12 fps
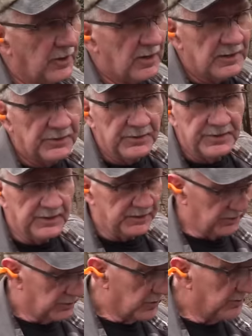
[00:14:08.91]
cartridge
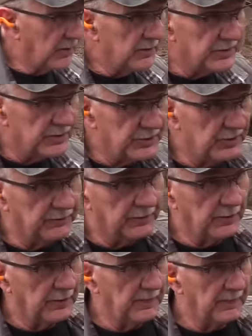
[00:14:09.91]
is it's supposed to shoot
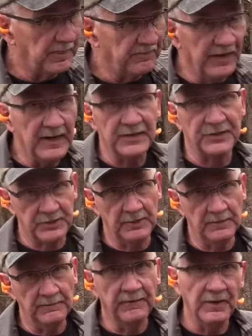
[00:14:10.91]
through a vest
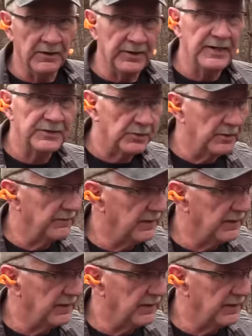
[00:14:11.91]
and all that sort of